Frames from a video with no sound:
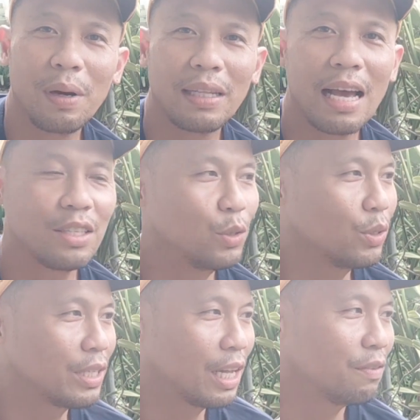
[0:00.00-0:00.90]
you might ask
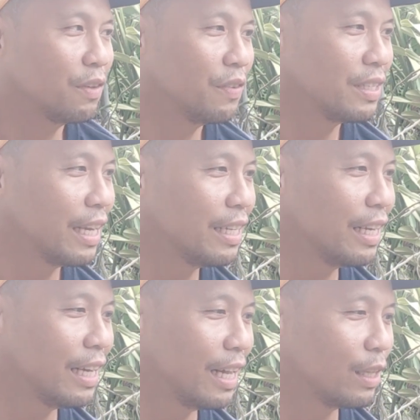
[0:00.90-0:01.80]
yourself if it's
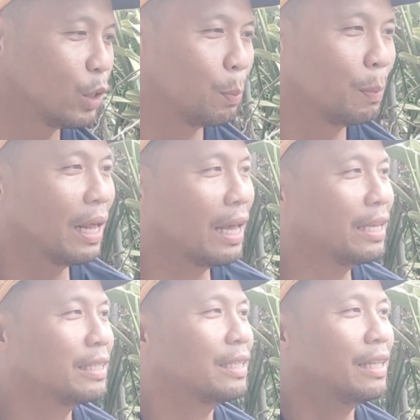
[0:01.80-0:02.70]
ideal to
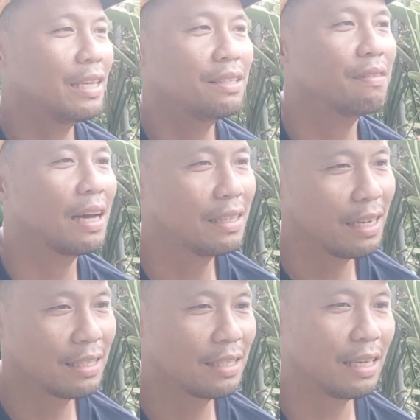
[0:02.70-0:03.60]
place these
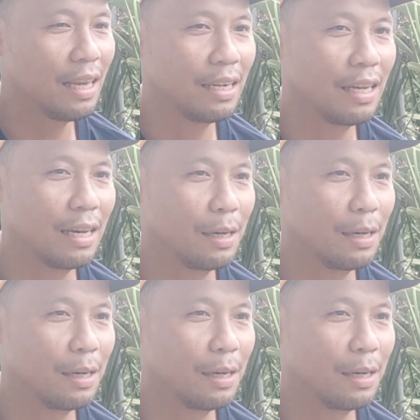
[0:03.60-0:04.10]
vandas in